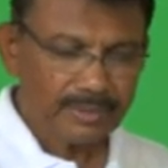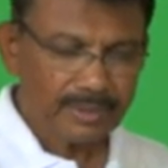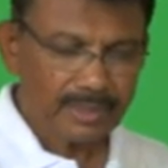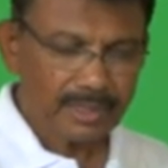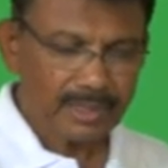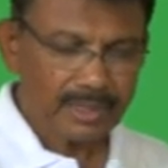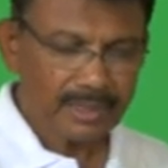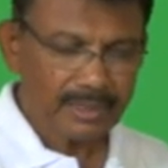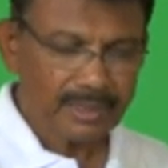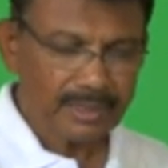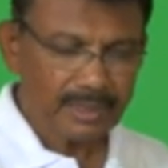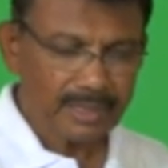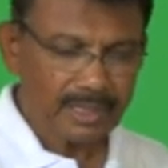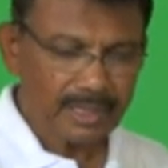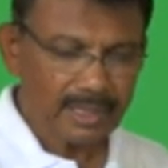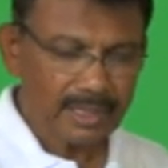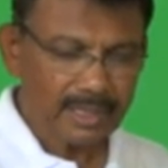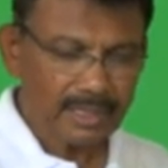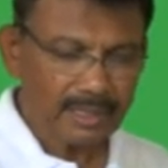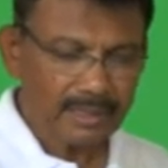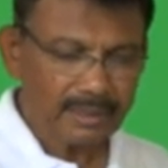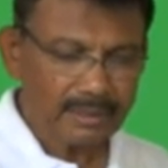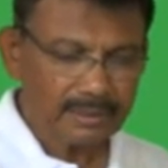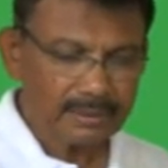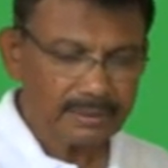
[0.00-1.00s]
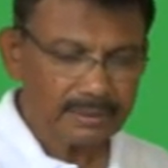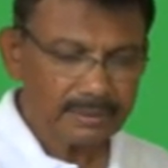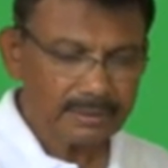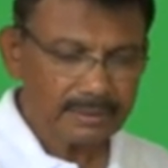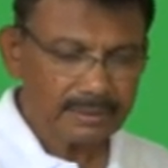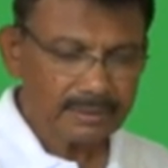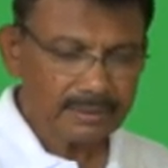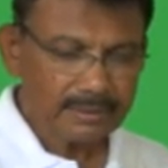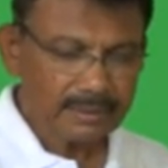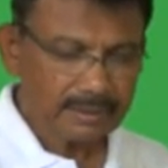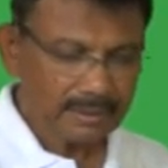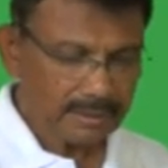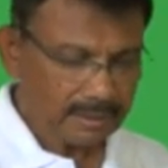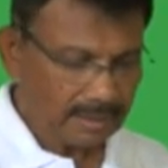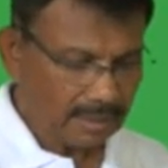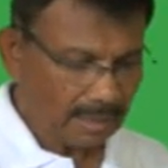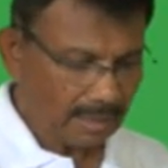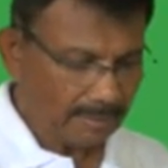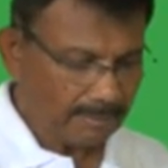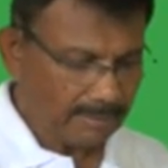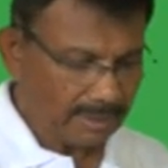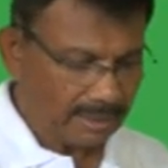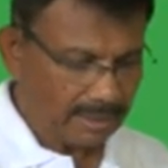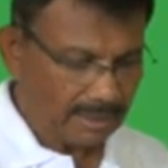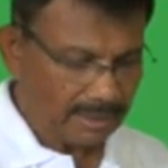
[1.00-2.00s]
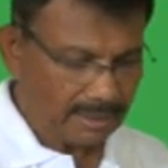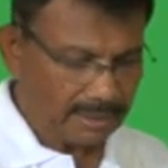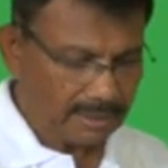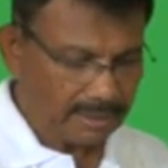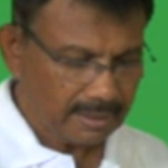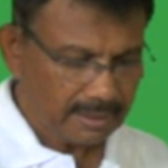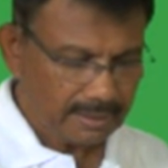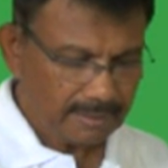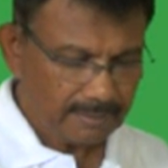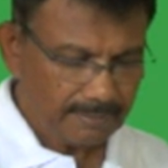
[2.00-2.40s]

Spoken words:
in the cupboard.